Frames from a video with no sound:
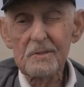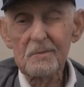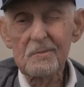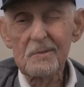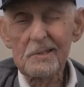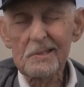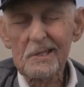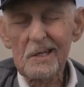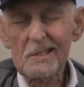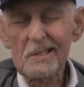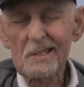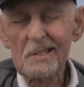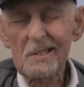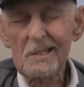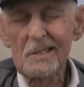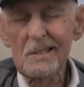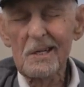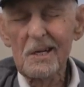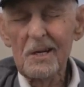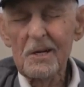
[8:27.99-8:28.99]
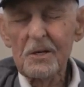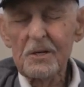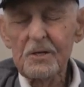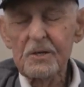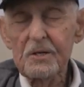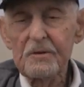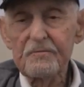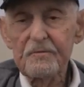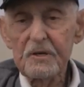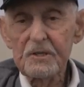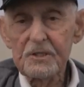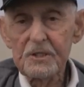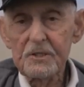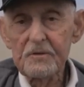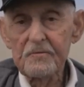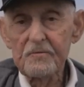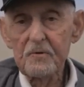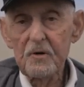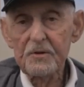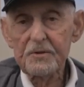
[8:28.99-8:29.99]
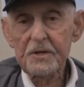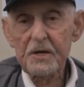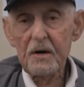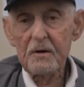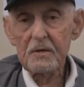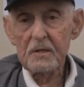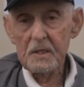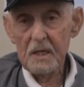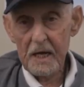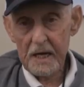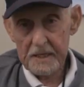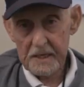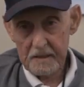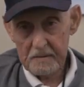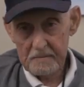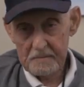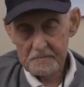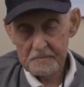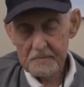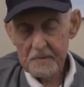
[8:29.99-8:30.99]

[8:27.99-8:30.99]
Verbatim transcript: it was at the University of North Carolina.